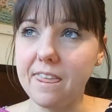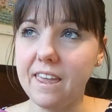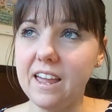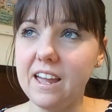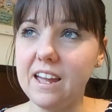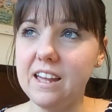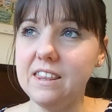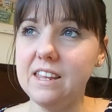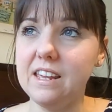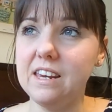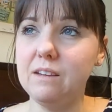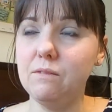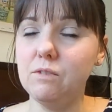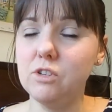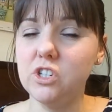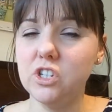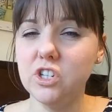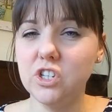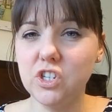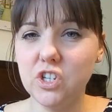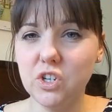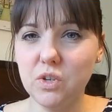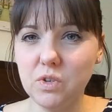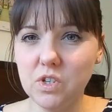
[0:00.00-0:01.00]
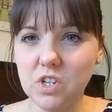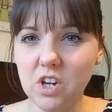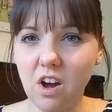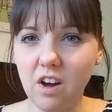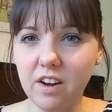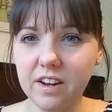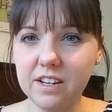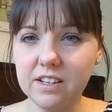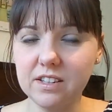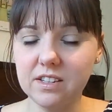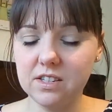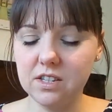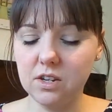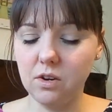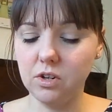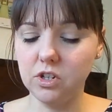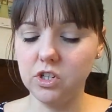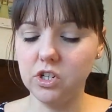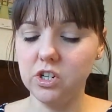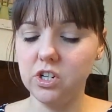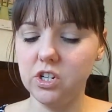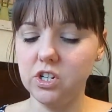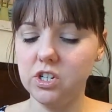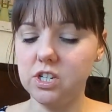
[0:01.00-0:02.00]
and then it was just too tight, so I
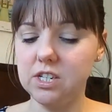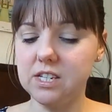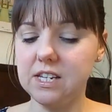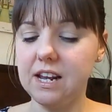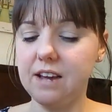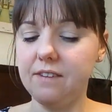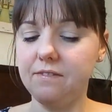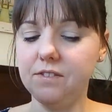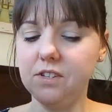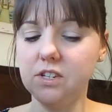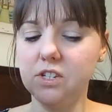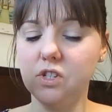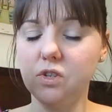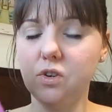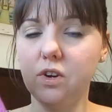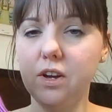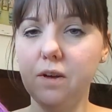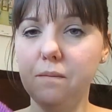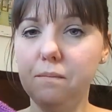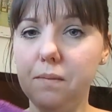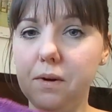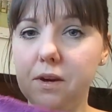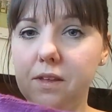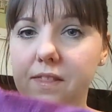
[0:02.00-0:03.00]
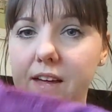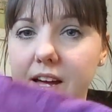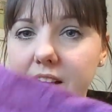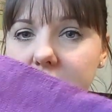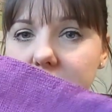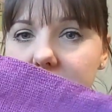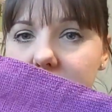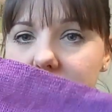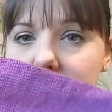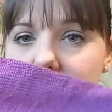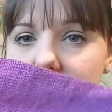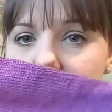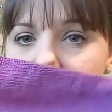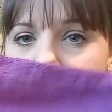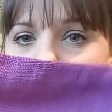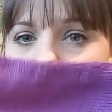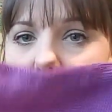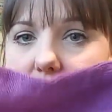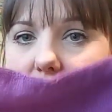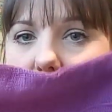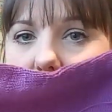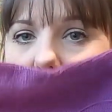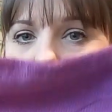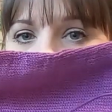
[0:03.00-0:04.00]
should have just left it. So I unpicked that, so that's
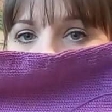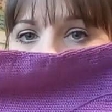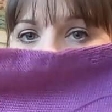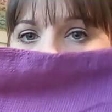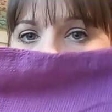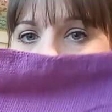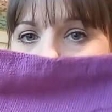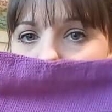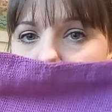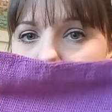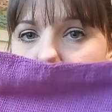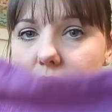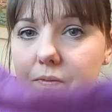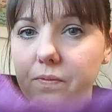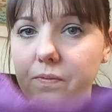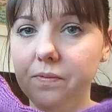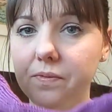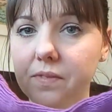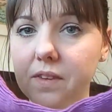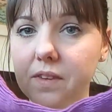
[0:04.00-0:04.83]
still on its needle,